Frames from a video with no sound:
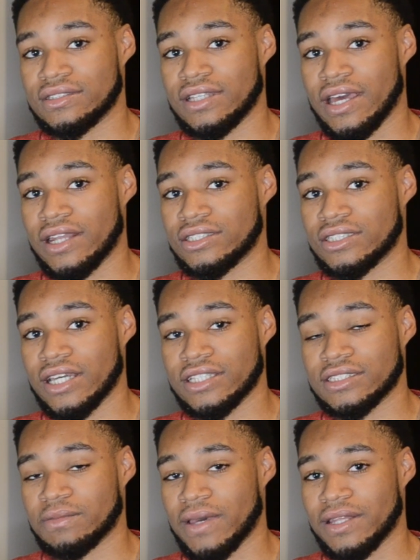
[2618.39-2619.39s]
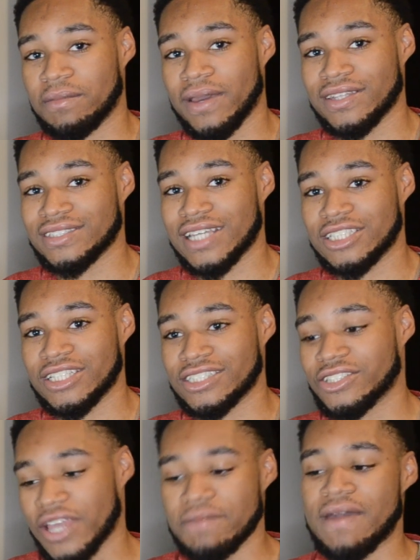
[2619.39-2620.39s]
They had a chance, man. The Panthers had a chance.
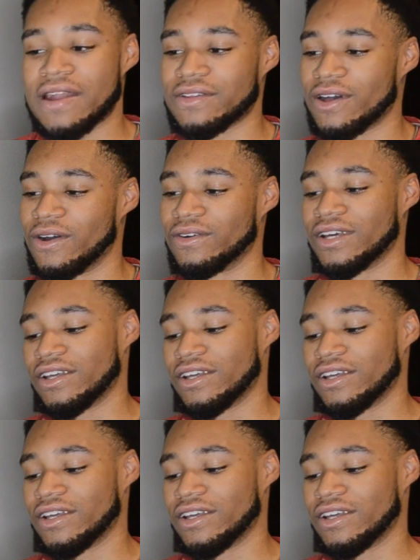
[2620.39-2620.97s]
They're getting better, though.